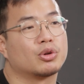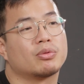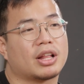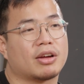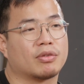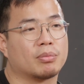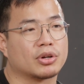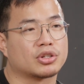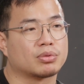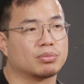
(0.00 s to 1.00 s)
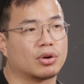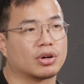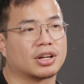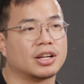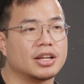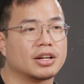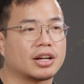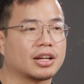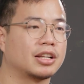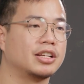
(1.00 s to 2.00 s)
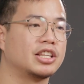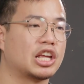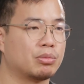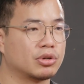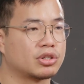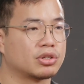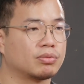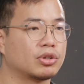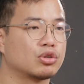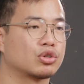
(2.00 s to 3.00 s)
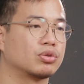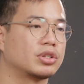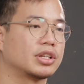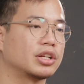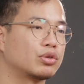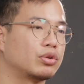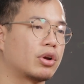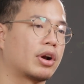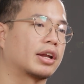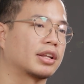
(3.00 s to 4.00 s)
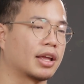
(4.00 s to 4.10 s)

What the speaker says: you will have a much more clear and clean image when you're shooting into direct